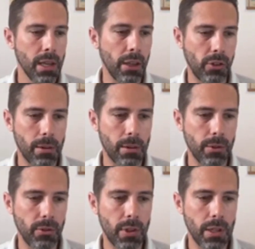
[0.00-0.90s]
And so that
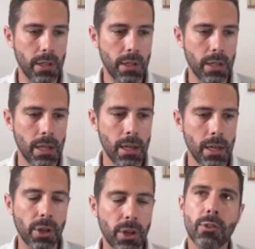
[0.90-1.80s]
was
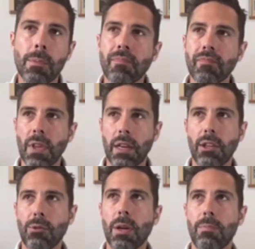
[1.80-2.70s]
because I
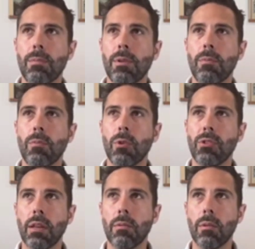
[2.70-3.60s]
guess my problem
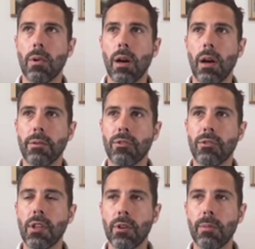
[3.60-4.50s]
was I
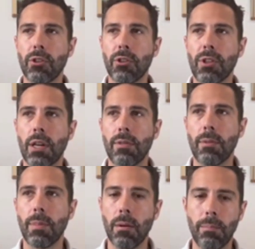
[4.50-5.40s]
see so much stuff
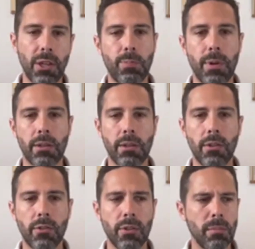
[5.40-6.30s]
about best
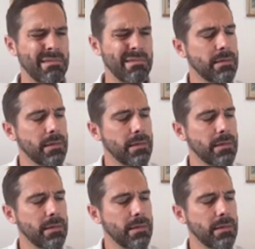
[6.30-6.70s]
practice. I'm like,